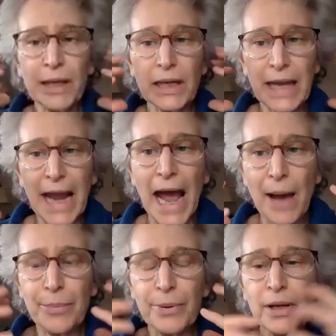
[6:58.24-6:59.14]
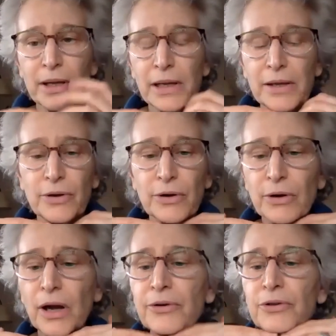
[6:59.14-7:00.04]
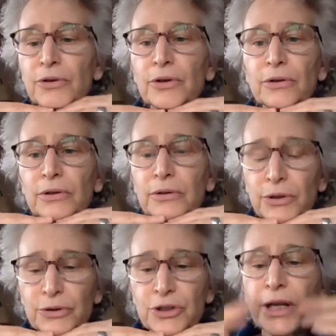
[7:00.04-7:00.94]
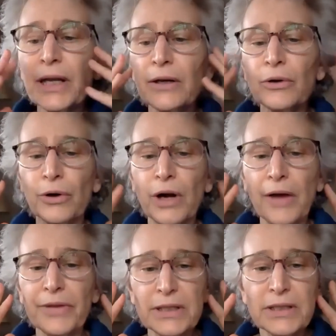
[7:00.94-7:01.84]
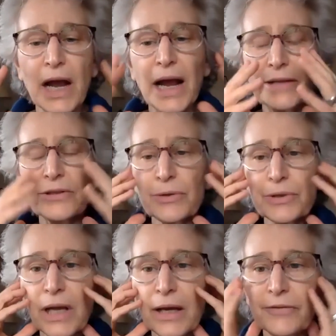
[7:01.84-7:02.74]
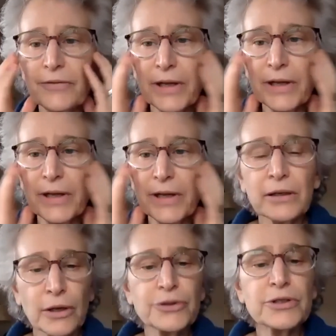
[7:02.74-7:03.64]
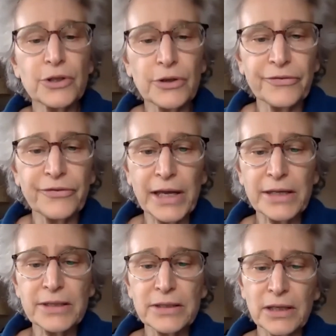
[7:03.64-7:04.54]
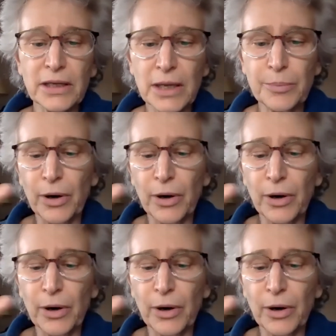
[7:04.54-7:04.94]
gap either under your chin or on the side. So it's got to fit close to your face to keep all